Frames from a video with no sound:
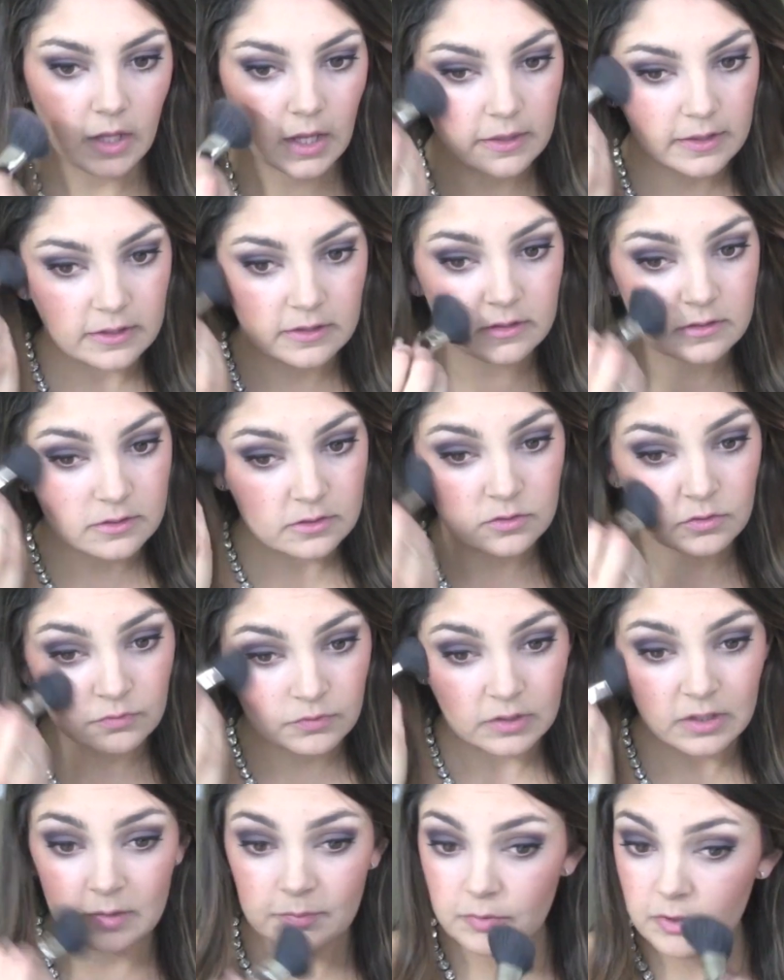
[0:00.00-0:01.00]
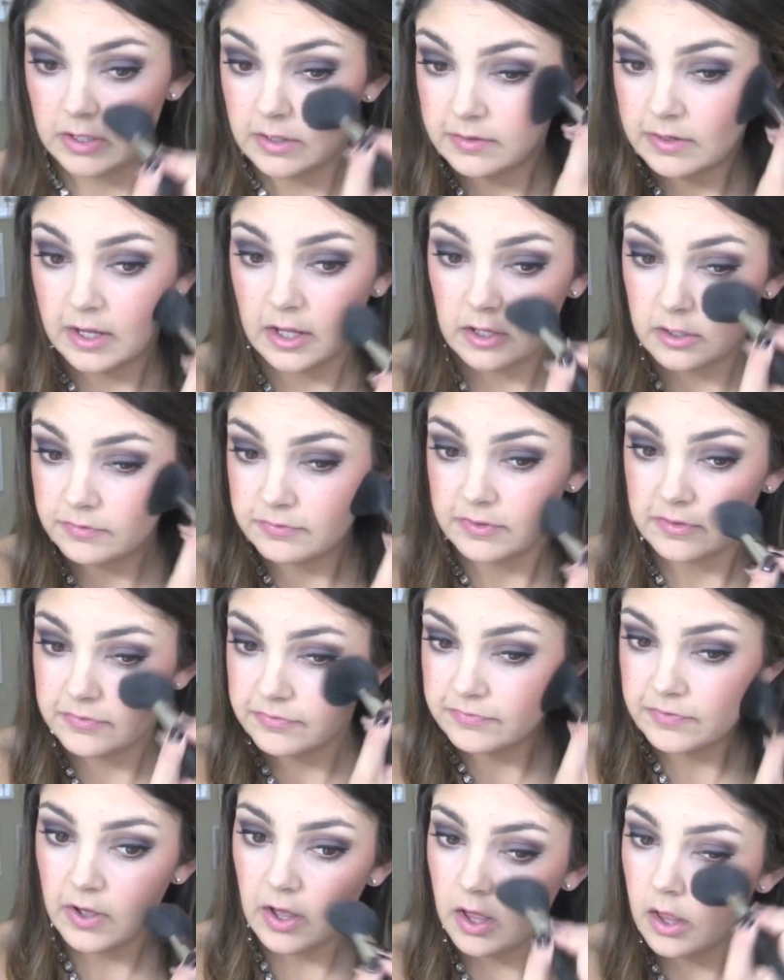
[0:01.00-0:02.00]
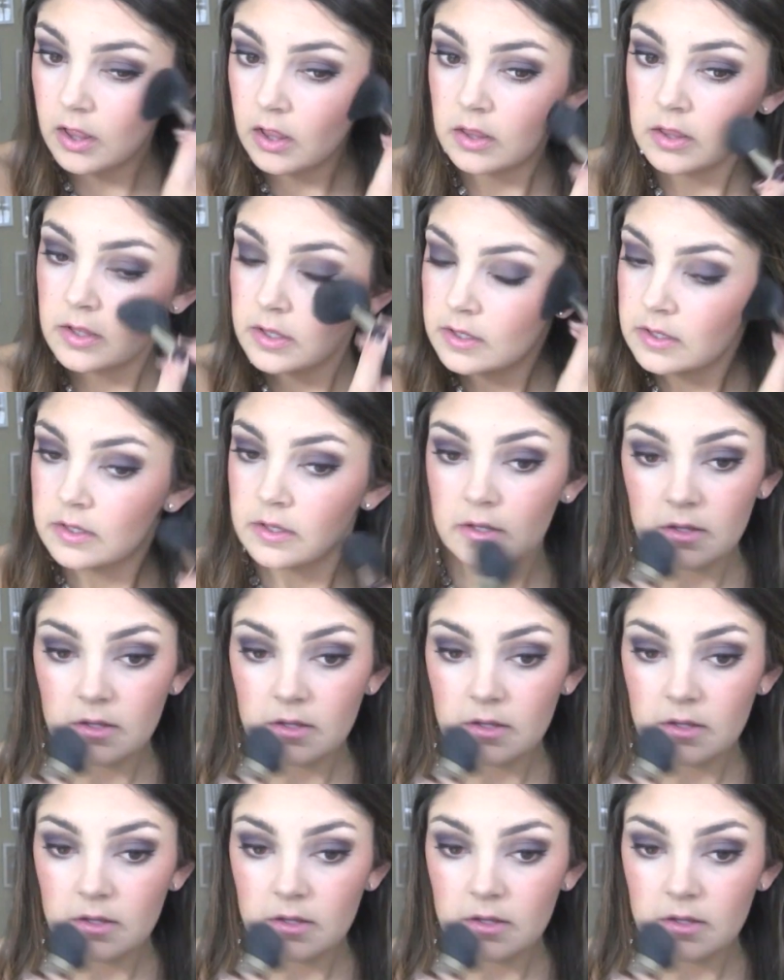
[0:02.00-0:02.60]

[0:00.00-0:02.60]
I think this is a really pretty color for fall